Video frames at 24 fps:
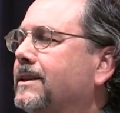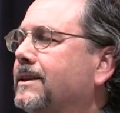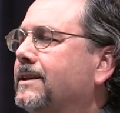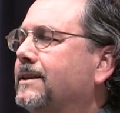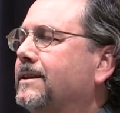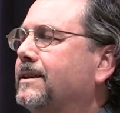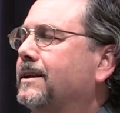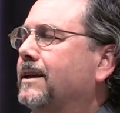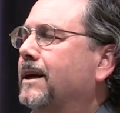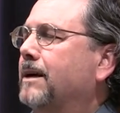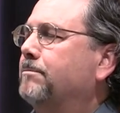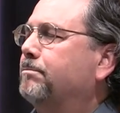
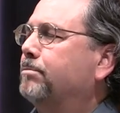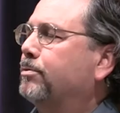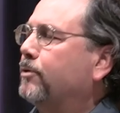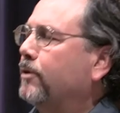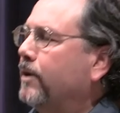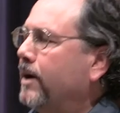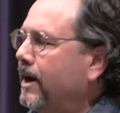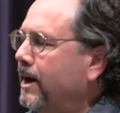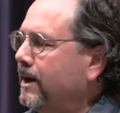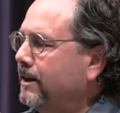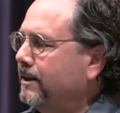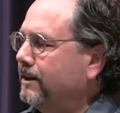And I
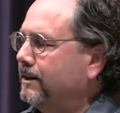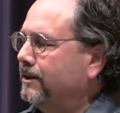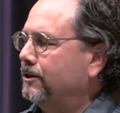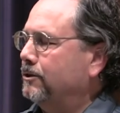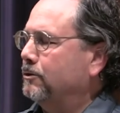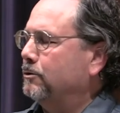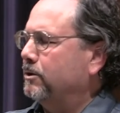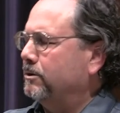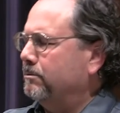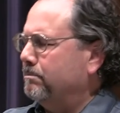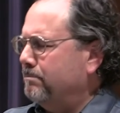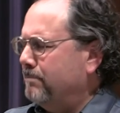pray that you
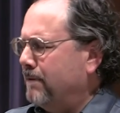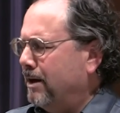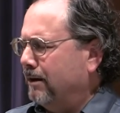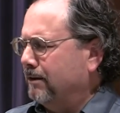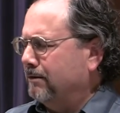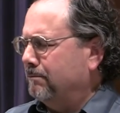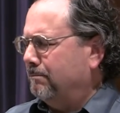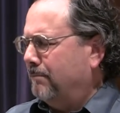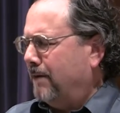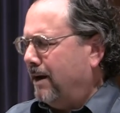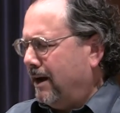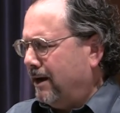would
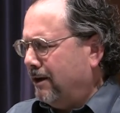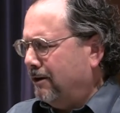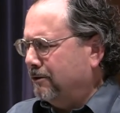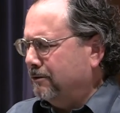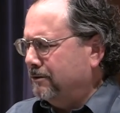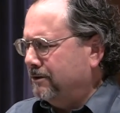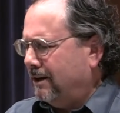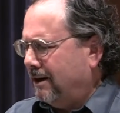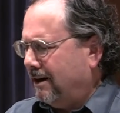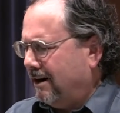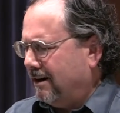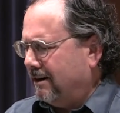melt my
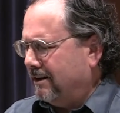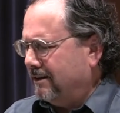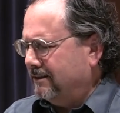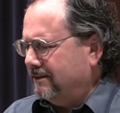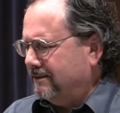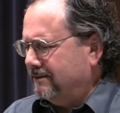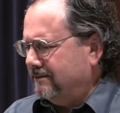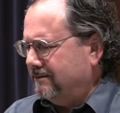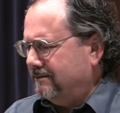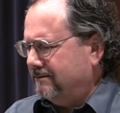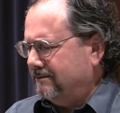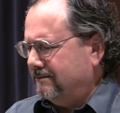own heart,
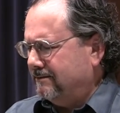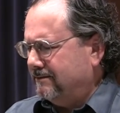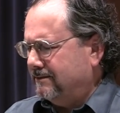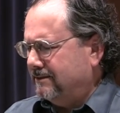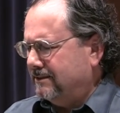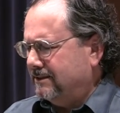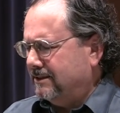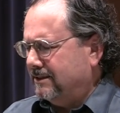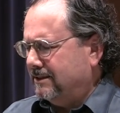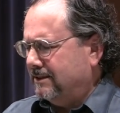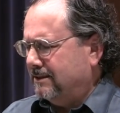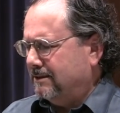
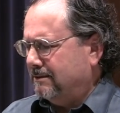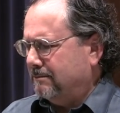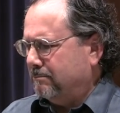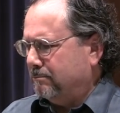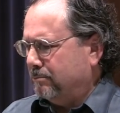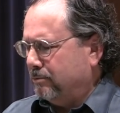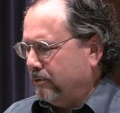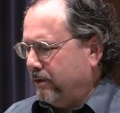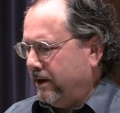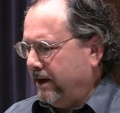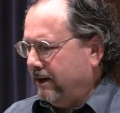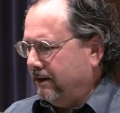
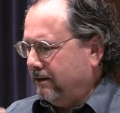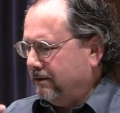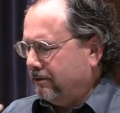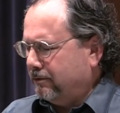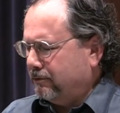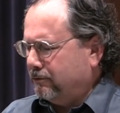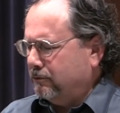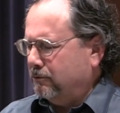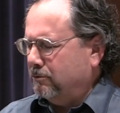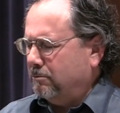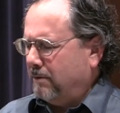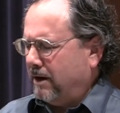break
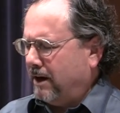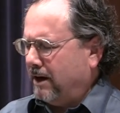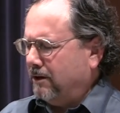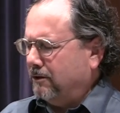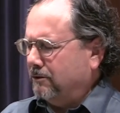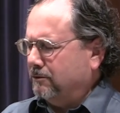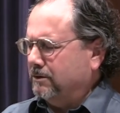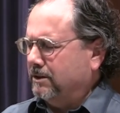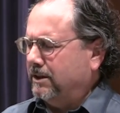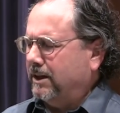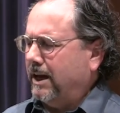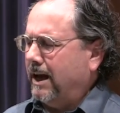through my
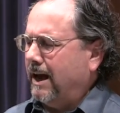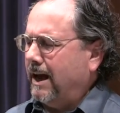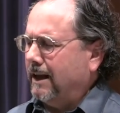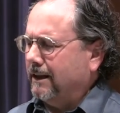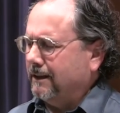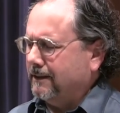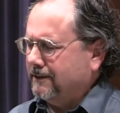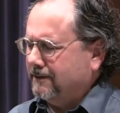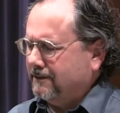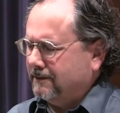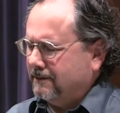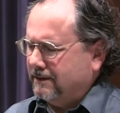own
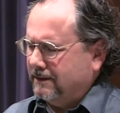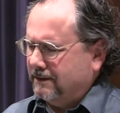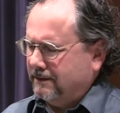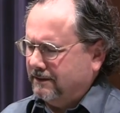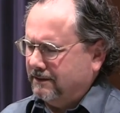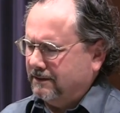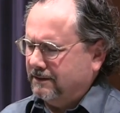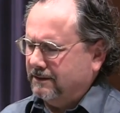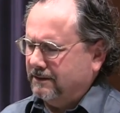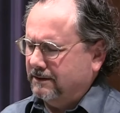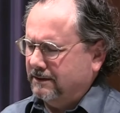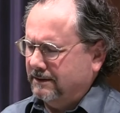
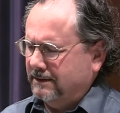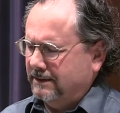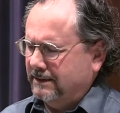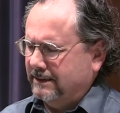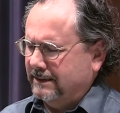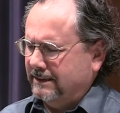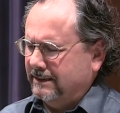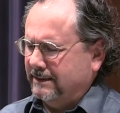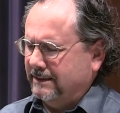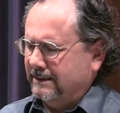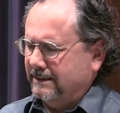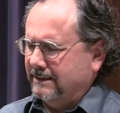callousness,
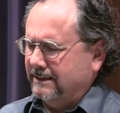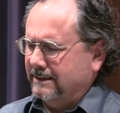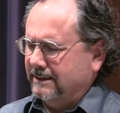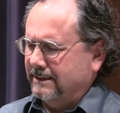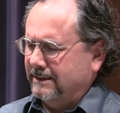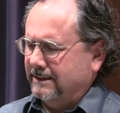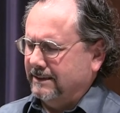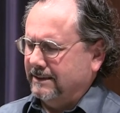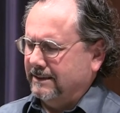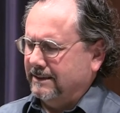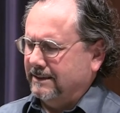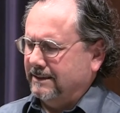
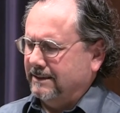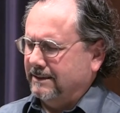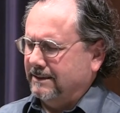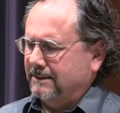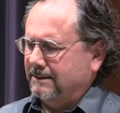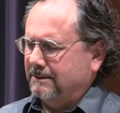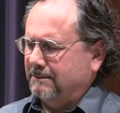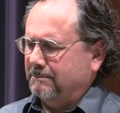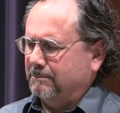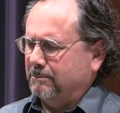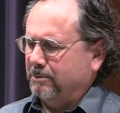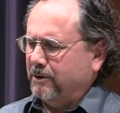
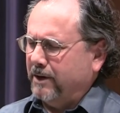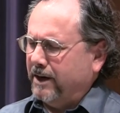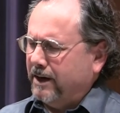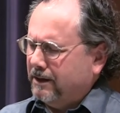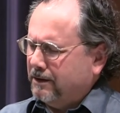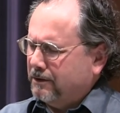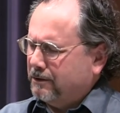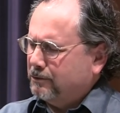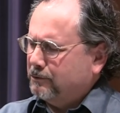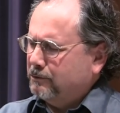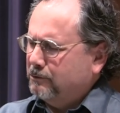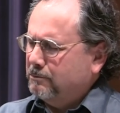break
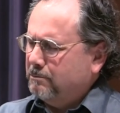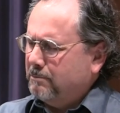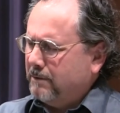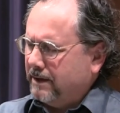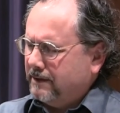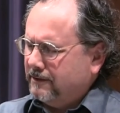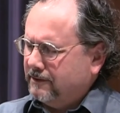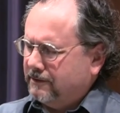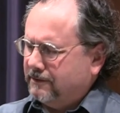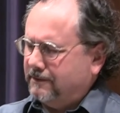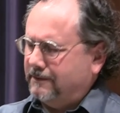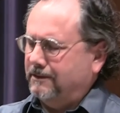through my
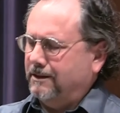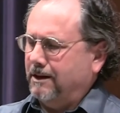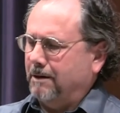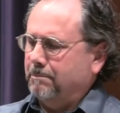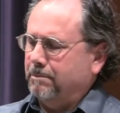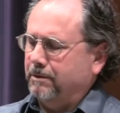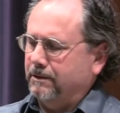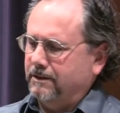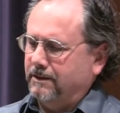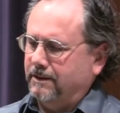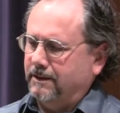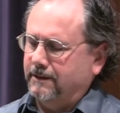
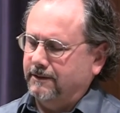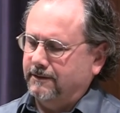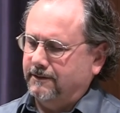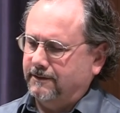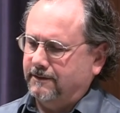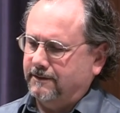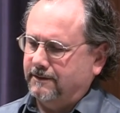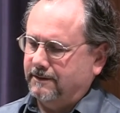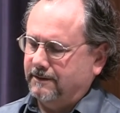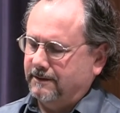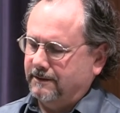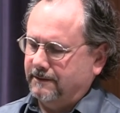stubbornness,